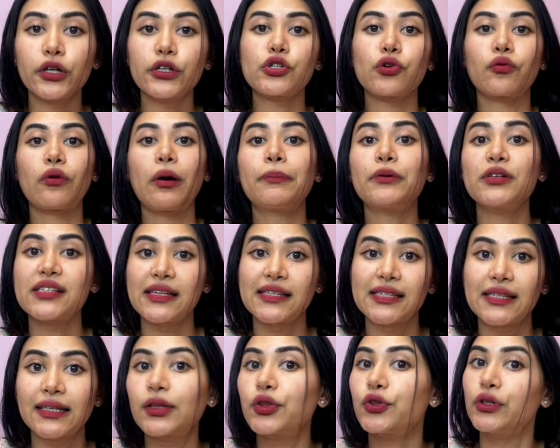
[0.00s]
so
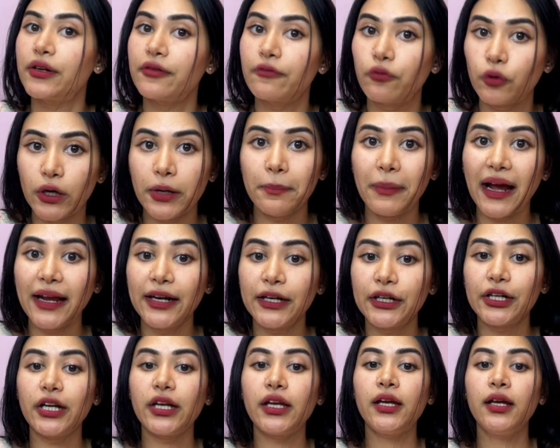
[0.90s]
representing 3 and 4 in
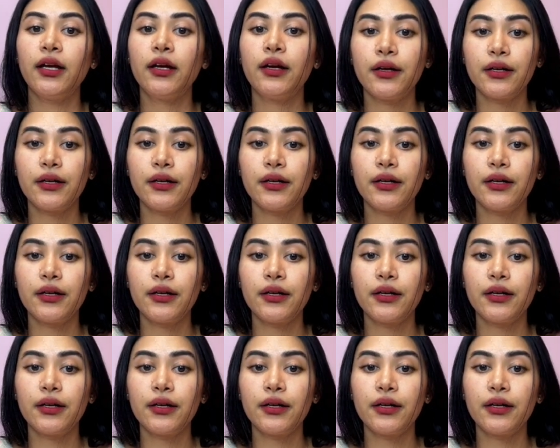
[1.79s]
binary.